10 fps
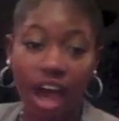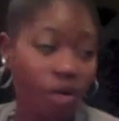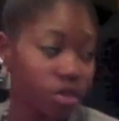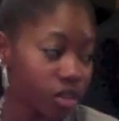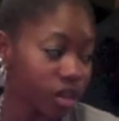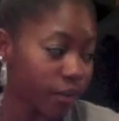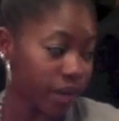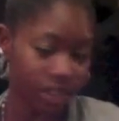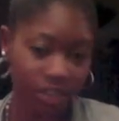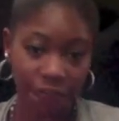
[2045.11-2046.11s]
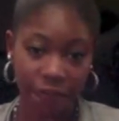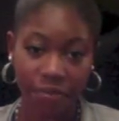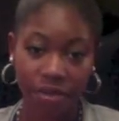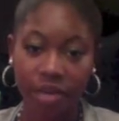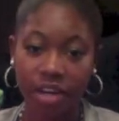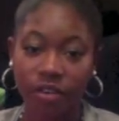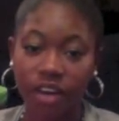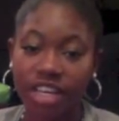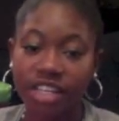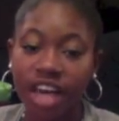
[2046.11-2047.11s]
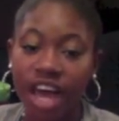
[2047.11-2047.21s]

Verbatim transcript: I was going to get my stuff from them anyways,